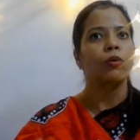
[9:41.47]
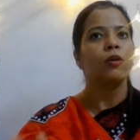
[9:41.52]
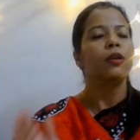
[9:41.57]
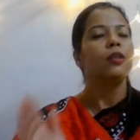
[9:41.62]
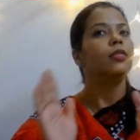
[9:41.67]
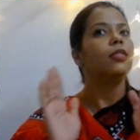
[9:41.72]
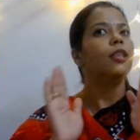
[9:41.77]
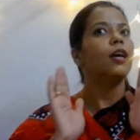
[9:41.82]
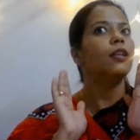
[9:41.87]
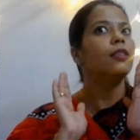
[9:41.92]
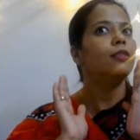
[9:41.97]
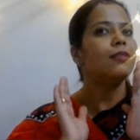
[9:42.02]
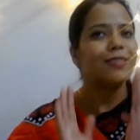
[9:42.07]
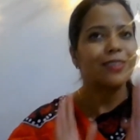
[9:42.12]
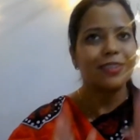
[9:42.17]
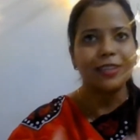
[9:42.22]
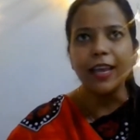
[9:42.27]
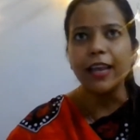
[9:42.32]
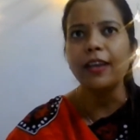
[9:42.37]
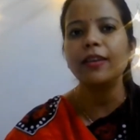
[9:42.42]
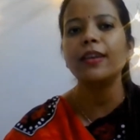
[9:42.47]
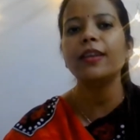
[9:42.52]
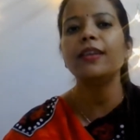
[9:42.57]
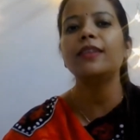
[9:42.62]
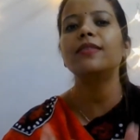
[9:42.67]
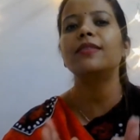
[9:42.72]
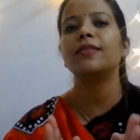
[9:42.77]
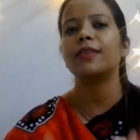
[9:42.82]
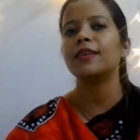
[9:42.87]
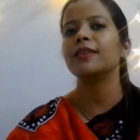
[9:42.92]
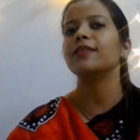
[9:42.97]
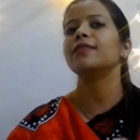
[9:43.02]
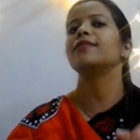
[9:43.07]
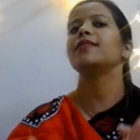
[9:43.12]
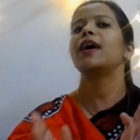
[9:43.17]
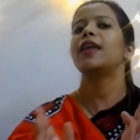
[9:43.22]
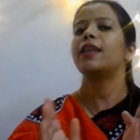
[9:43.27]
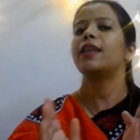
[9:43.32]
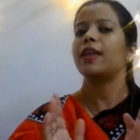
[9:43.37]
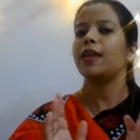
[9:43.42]
that the sentence is
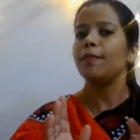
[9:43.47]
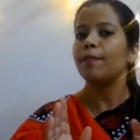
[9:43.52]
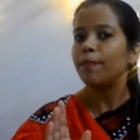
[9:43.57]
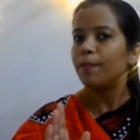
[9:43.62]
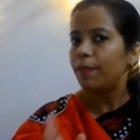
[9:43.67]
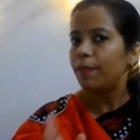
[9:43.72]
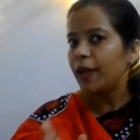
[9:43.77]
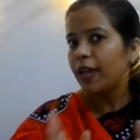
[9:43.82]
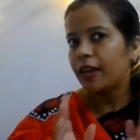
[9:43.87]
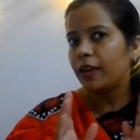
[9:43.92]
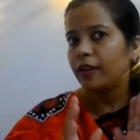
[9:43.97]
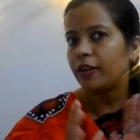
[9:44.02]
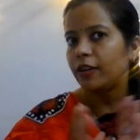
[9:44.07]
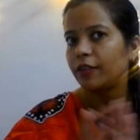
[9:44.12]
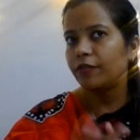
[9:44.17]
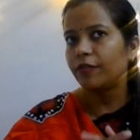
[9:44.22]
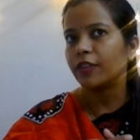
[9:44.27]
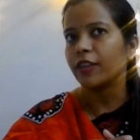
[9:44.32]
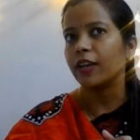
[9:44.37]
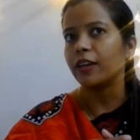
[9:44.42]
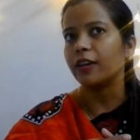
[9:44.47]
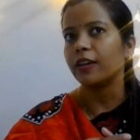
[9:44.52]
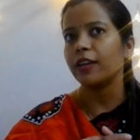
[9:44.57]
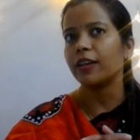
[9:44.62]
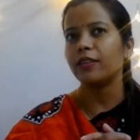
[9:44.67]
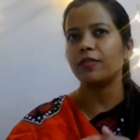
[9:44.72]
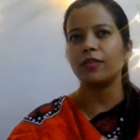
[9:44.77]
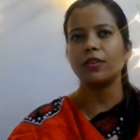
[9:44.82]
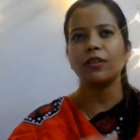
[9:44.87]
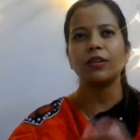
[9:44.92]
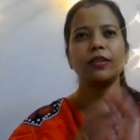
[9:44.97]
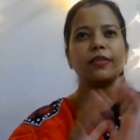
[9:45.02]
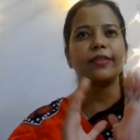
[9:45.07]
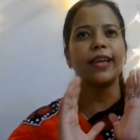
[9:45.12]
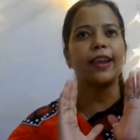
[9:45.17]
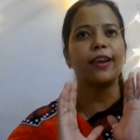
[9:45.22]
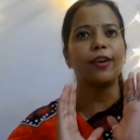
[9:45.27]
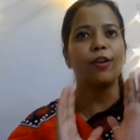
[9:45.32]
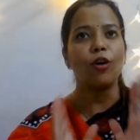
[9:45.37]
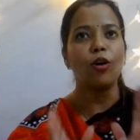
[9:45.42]
an imperative sentence, it is
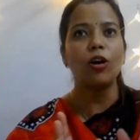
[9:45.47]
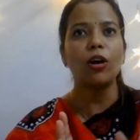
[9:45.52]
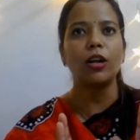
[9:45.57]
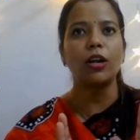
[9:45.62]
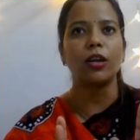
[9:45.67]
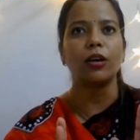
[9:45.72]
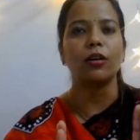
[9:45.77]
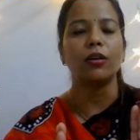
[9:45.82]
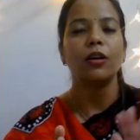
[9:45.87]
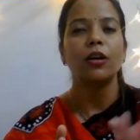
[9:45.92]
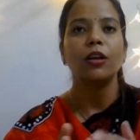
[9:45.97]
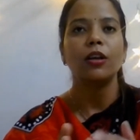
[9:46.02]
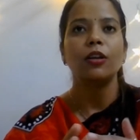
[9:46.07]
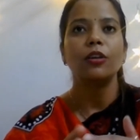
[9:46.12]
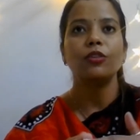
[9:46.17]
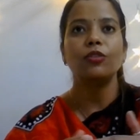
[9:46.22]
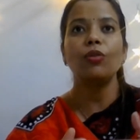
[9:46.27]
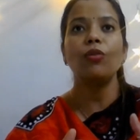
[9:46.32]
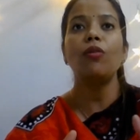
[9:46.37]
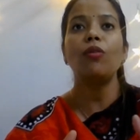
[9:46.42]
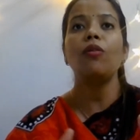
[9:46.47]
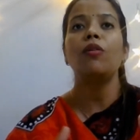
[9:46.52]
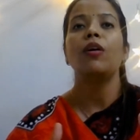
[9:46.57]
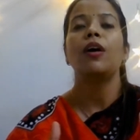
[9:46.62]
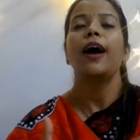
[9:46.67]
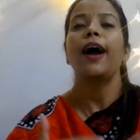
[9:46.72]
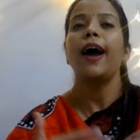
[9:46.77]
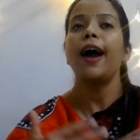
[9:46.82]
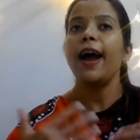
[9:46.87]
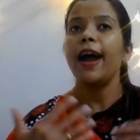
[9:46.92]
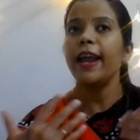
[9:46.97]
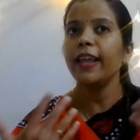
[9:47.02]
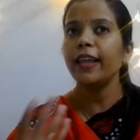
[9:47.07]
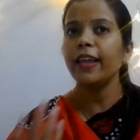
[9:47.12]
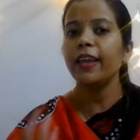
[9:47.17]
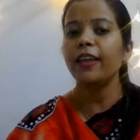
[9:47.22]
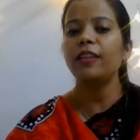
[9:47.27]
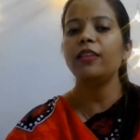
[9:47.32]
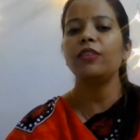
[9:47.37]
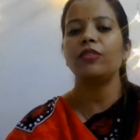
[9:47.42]
an order, so I
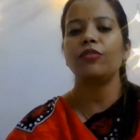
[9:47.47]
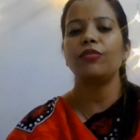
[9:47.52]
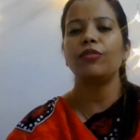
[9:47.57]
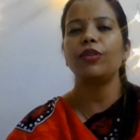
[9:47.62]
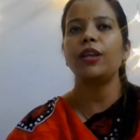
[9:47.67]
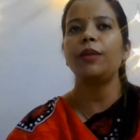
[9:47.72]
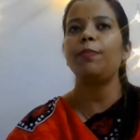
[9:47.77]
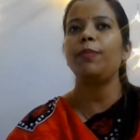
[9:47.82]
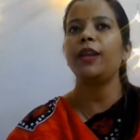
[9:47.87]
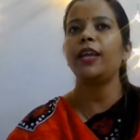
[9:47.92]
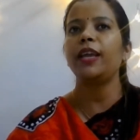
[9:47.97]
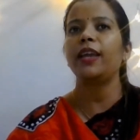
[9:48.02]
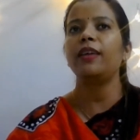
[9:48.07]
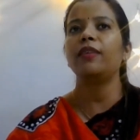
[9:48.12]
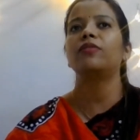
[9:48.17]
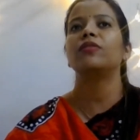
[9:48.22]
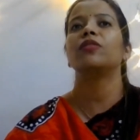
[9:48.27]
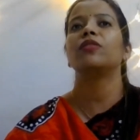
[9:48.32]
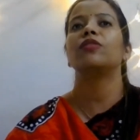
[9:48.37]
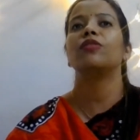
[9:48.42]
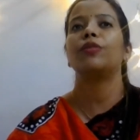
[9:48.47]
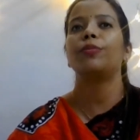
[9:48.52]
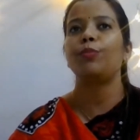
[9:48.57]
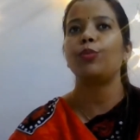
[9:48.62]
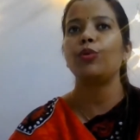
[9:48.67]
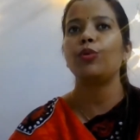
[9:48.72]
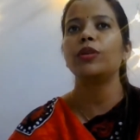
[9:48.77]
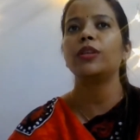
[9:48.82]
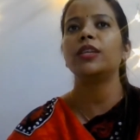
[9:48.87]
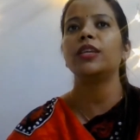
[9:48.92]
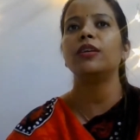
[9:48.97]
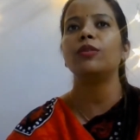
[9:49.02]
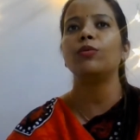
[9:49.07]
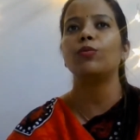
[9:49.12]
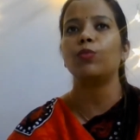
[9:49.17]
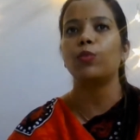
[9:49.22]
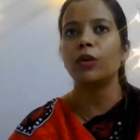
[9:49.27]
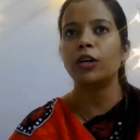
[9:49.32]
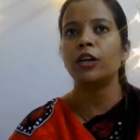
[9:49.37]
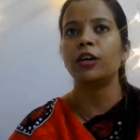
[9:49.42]
can replace the reporting
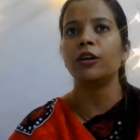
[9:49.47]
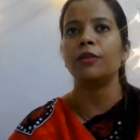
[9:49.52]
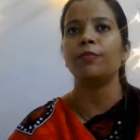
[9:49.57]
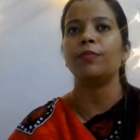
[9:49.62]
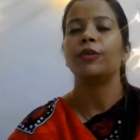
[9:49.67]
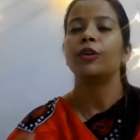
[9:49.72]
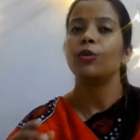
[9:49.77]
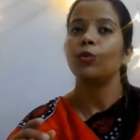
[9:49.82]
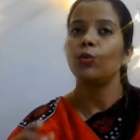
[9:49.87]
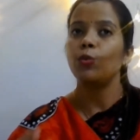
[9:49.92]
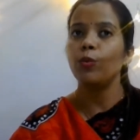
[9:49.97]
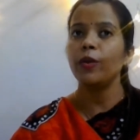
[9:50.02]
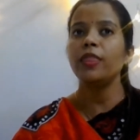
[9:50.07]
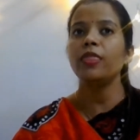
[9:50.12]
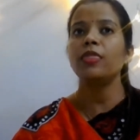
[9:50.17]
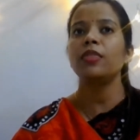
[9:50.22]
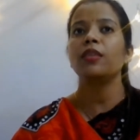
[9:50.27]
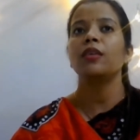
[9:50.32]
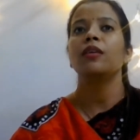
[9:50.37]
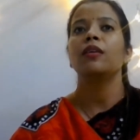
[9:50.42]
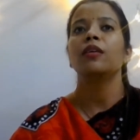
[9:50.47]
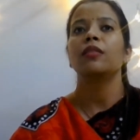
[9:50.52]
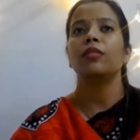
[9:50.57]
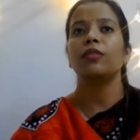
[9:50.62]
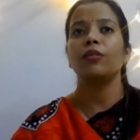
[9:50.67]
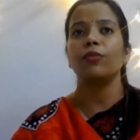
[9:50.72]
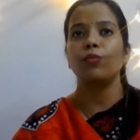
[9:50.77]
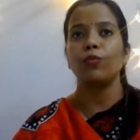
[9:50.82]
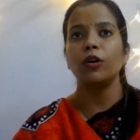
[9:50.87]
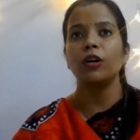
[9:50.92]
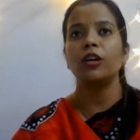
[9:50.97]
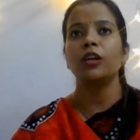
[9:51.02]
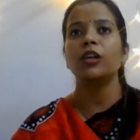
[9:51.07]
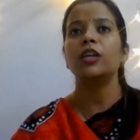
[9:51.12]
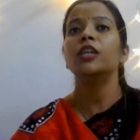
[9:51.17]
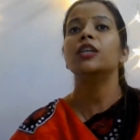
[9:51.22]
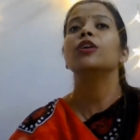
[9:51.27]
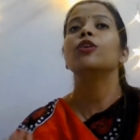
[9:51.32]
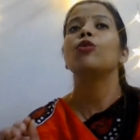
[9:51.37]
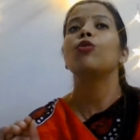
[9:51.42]
verb with the
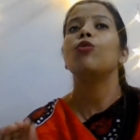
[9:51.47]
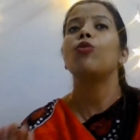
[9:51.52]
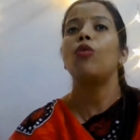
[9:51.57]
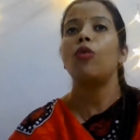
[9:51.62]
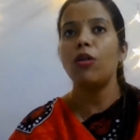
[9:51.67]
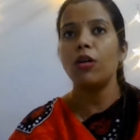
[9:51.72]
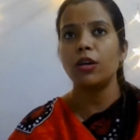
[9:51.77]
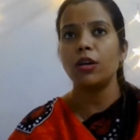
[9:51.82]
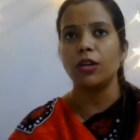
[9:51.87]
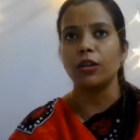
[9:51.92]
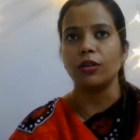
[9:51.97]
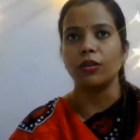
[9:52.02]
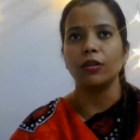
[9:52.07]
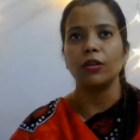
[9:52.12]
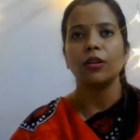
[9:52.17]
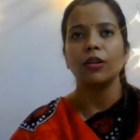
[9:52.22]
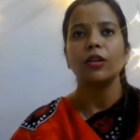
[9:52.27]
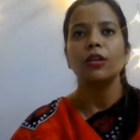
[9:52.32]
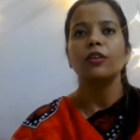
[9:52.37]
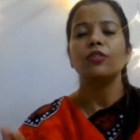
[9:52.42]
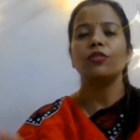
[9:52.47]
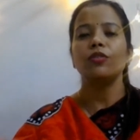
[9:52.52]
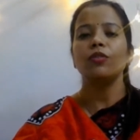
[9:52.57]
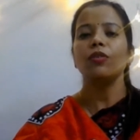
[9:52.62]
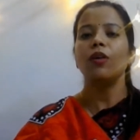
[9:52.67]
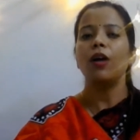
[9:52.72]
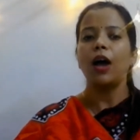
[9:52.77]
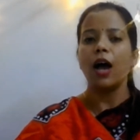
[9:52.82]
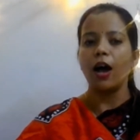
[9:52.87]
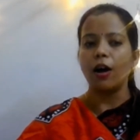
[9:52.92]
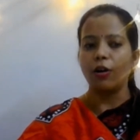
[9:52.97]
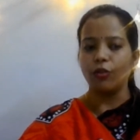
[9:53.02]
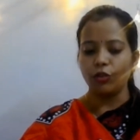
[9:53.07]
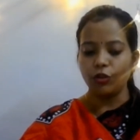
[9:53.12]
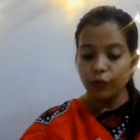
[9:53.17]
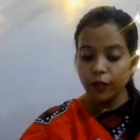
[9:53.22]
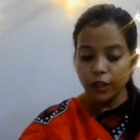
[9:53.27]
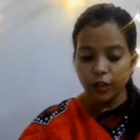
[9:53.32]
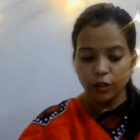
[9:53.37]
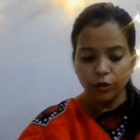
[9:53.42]
word ordered. So how do
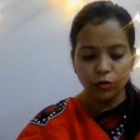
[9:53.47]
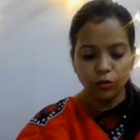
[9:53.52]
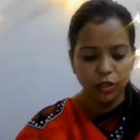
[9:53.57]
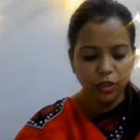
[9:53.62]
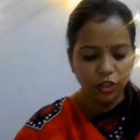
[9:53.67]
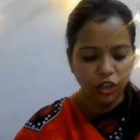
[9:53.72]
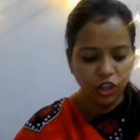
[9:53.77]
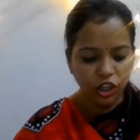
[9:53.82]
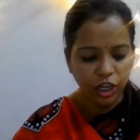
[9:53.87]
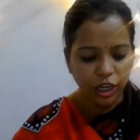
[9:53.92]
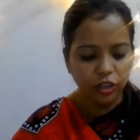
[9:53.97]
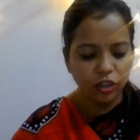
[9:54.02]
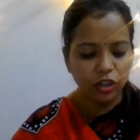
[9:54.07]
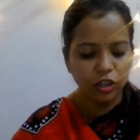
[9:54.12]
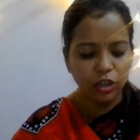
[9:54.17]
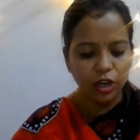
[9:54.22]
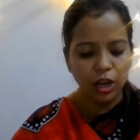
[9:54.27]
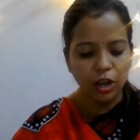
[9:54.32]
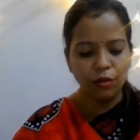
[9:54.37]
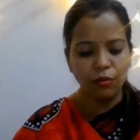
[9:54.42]
we do the change now?